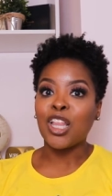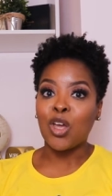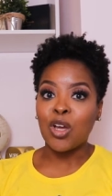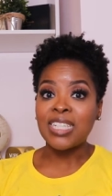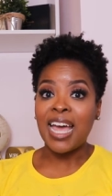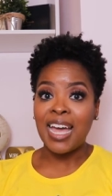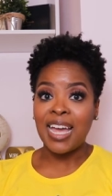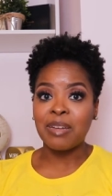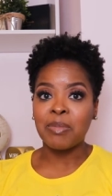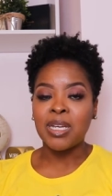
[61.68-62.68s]
a long
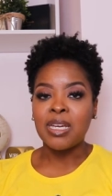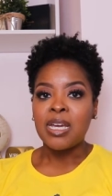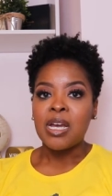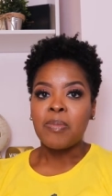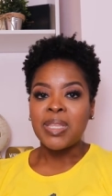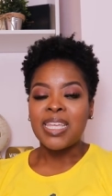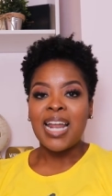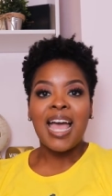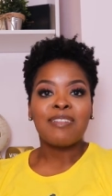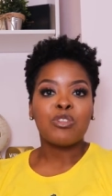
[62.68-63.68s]
time. But then
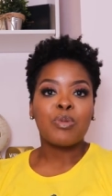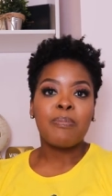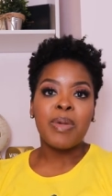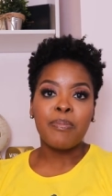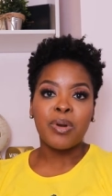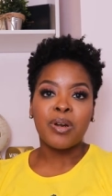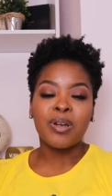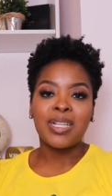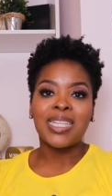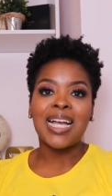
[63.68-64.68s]
I have to remember
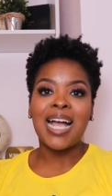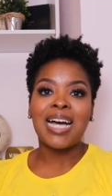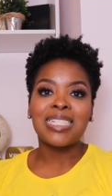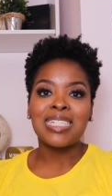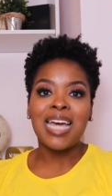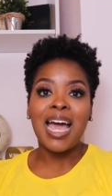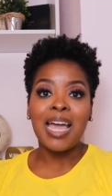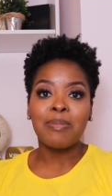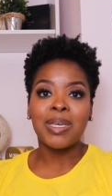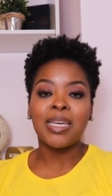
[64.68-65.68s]
that God's
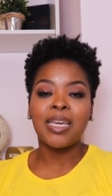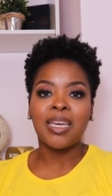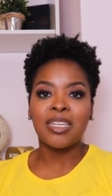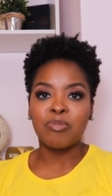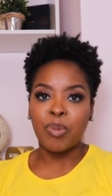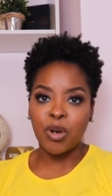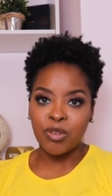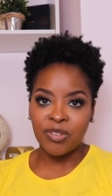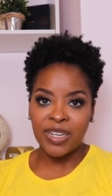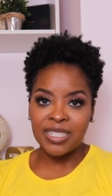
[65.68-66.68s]
timing is
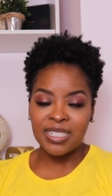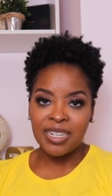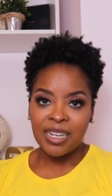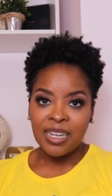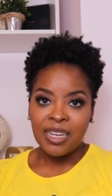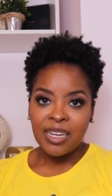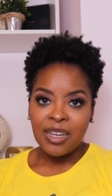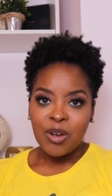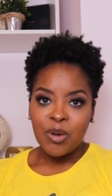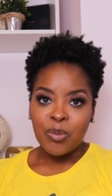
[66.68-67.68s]
perfect.
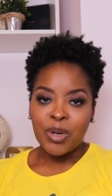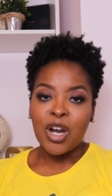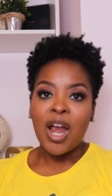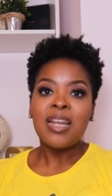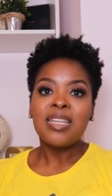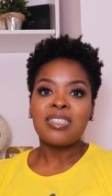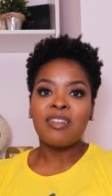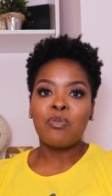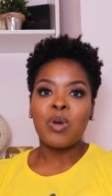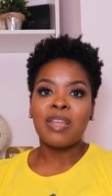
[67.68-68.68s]
Regardless
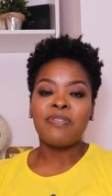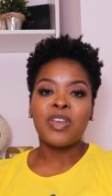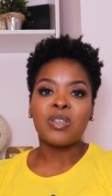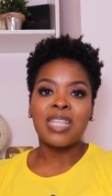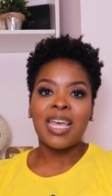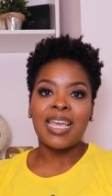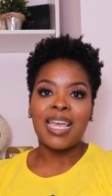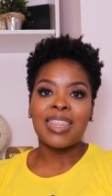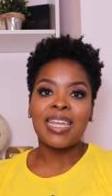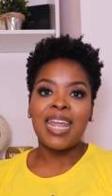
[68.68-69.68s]
of what it feels like
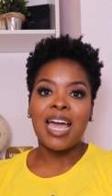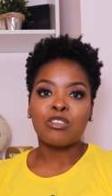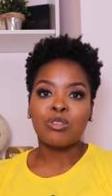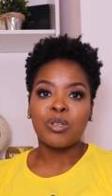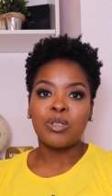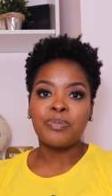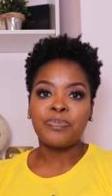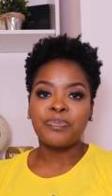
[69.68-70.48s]
in the natural,